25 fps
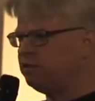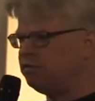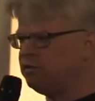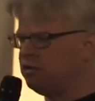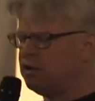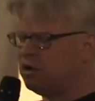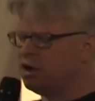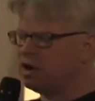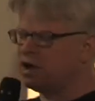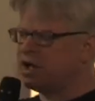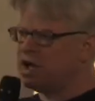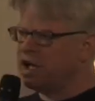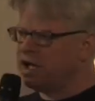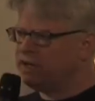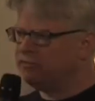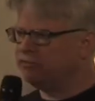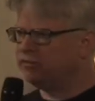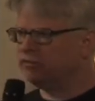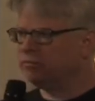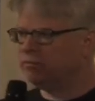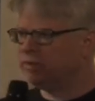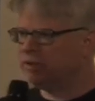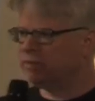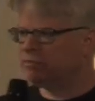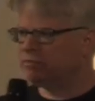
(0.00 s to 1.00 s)
into archives
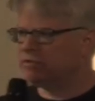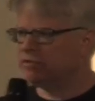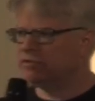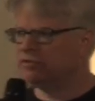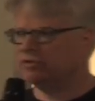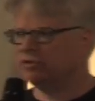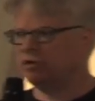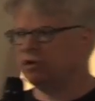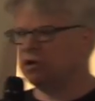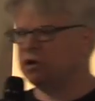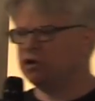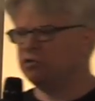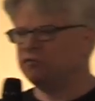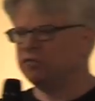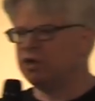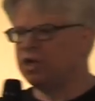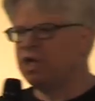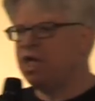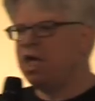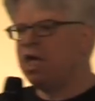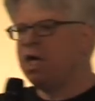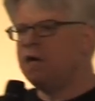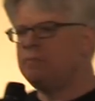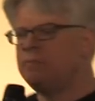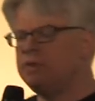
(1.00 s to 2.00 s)
and be preserved,
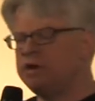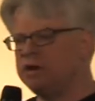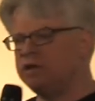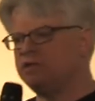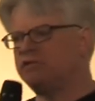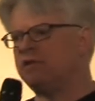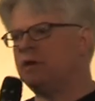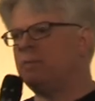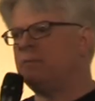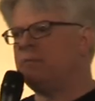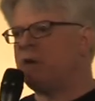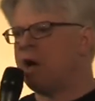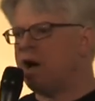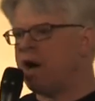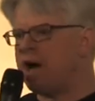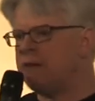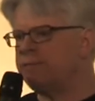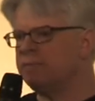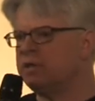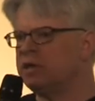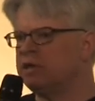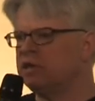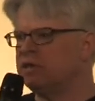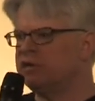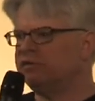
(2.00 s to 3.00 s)
but it's a
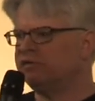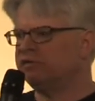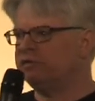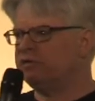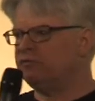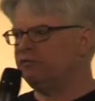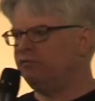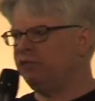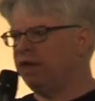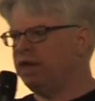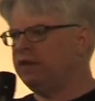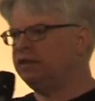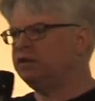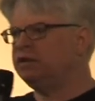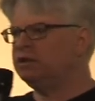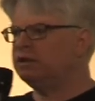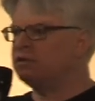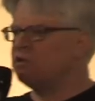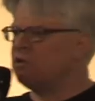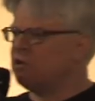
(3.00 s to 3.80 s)
populist event that